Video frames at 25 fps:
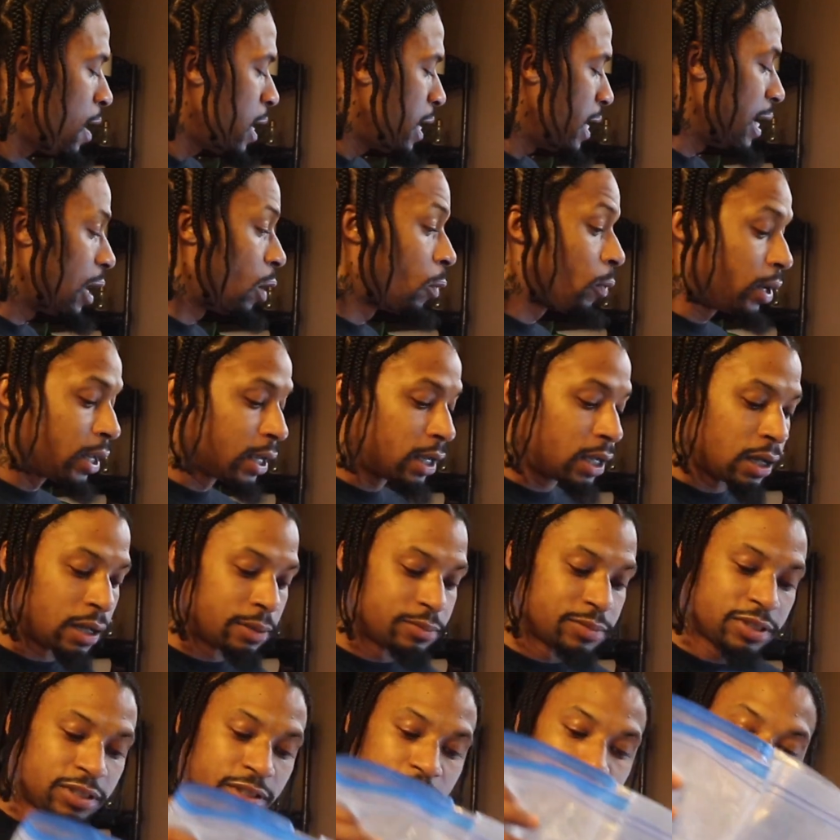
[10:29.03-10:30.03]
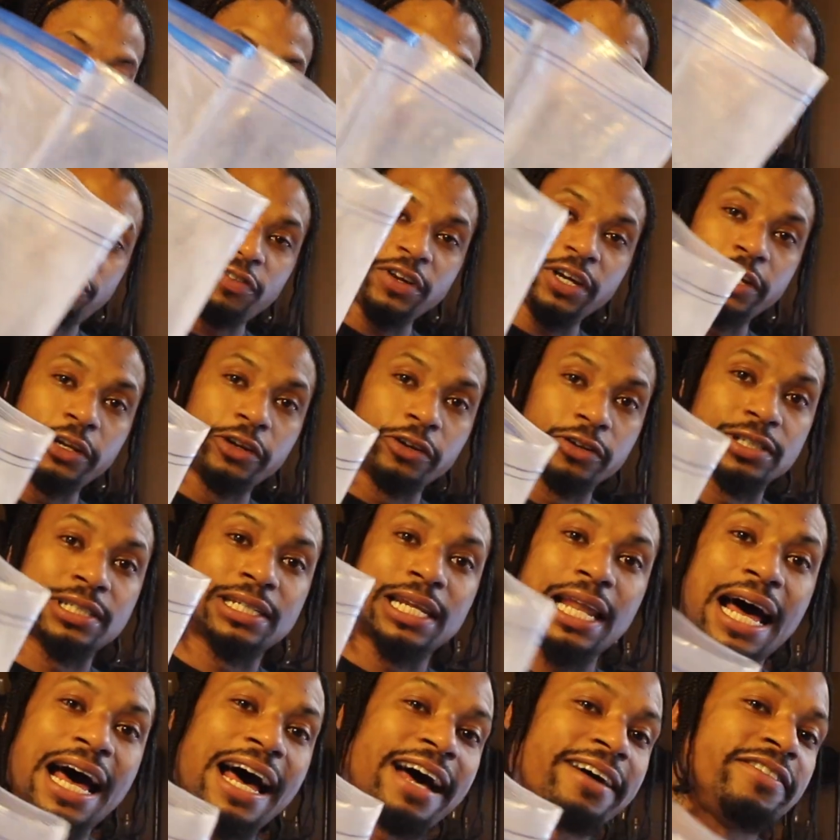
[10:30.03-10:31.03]
Now, when it comes to feeders,
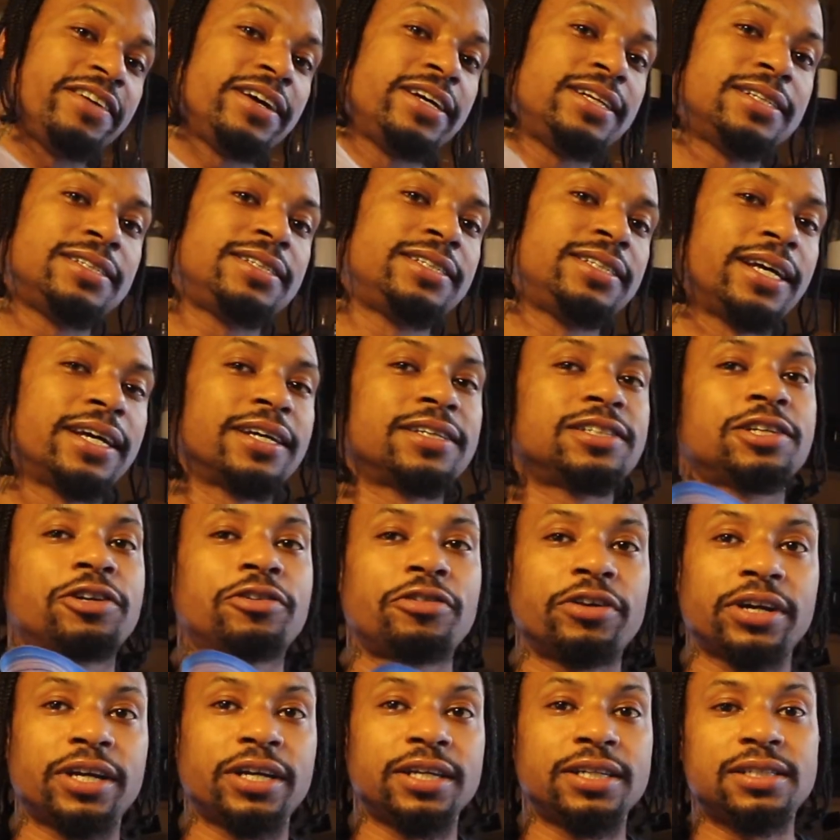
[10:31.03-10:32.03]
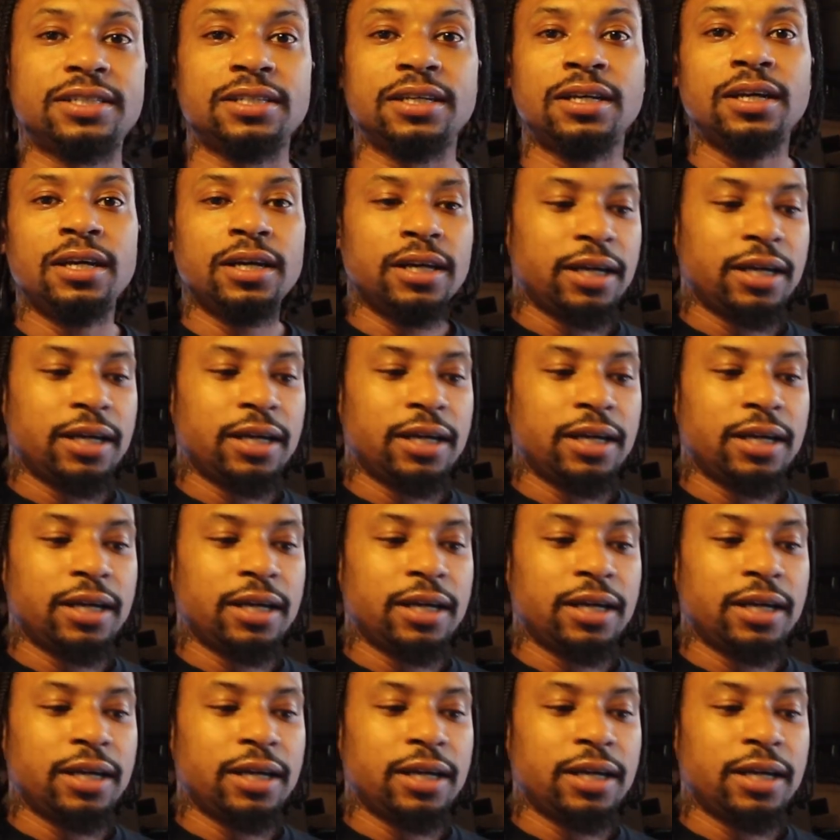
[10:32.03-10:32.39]
live insects, crickets,